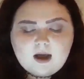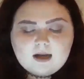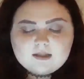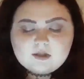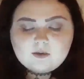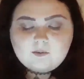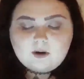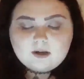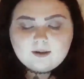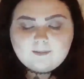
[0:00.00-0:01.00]
I started
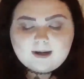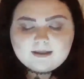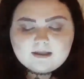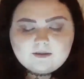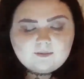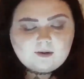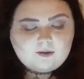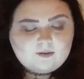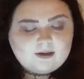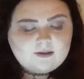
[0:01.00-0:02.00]
walking back down the
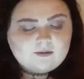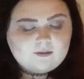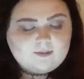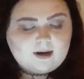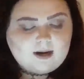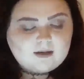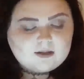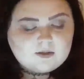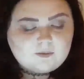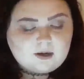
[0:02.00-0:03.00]
road and through my house
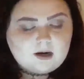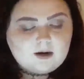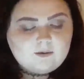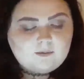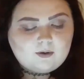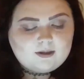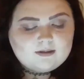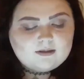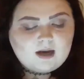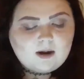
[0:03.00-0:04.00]
to where I was.